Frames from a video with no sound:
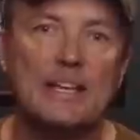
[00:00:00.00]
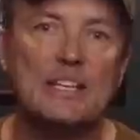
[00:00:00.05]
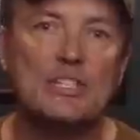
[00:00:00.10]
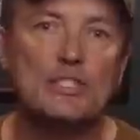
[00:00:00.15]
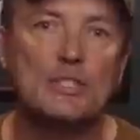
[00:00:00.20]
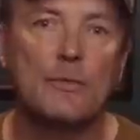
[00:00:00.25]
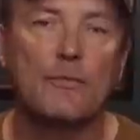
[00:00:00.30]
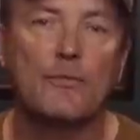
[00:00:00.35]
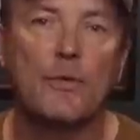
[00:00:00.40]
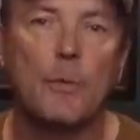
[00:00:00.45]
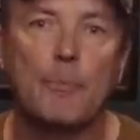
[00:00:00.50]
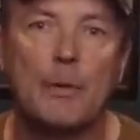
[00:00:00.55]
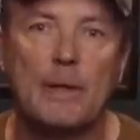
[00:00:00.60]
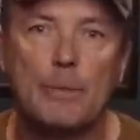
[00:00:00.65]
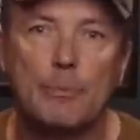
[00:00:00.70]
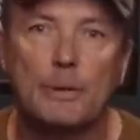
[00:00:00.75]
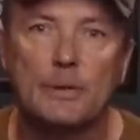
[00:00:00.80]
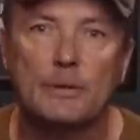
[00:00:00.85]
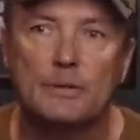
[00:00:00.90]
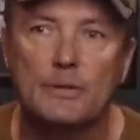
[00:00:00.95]
easier for
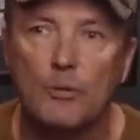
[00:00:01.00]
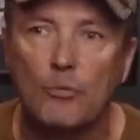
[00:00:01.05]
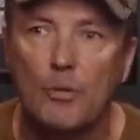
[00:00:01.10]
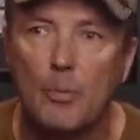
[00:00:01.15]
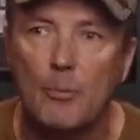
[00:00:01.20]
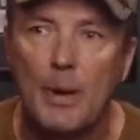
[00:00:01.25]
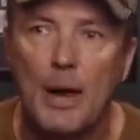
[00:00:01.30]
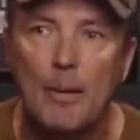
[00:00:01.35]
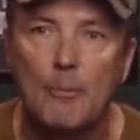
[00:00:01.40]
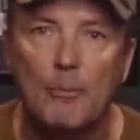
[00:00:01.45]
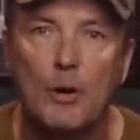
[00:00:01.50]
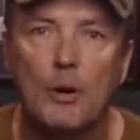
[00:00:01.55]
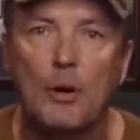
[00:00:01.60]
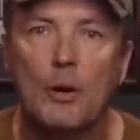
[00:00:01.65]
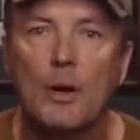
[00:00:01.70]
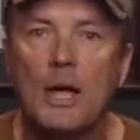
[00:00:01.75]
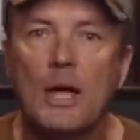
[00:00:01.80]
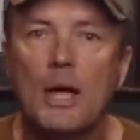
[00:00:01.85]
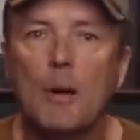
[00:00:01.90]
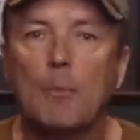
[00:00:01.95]
people to
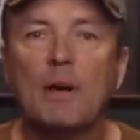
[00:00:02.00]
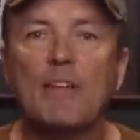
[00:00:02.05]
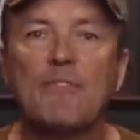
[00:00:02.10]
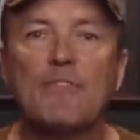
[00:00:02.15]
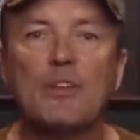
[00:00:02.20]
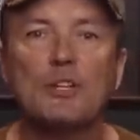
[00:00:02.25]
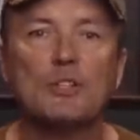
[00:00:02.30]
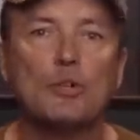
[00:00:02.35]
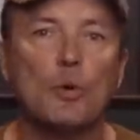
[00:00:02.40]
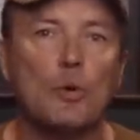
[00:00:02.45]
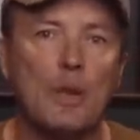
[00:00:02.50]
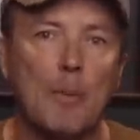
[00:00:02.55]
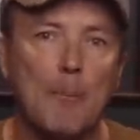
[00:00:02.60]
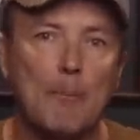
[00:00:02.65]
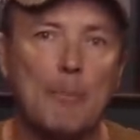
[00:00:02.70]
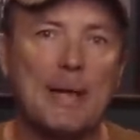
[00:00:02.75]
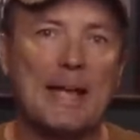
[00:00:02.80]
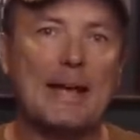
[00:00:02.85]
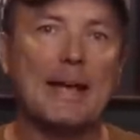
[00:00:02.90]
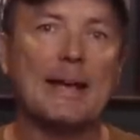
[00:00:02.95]
remember. But if you're doing a
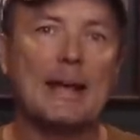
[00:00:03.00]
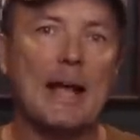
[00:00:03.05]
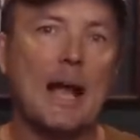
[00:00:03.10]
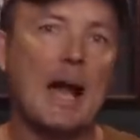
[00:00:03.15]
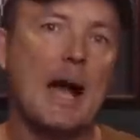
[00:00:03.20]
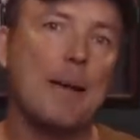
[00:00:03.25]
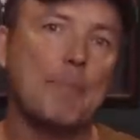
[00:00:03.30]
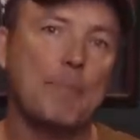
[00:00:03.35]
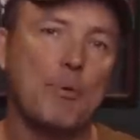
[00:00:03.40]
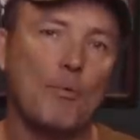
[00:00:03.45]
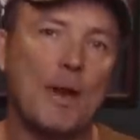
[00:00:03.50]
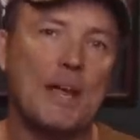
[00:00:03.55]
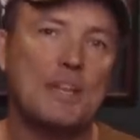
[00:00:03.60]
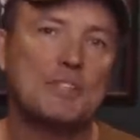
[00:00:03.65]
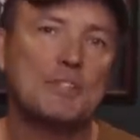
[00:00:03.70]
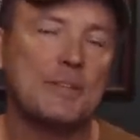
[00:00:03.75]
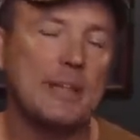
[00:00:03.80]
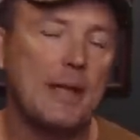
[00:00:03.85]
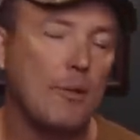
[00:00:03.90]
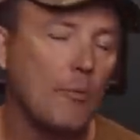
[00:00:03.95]
big
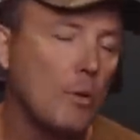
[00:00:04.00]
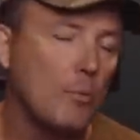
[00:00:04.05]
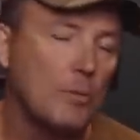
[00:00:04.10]
operation, they're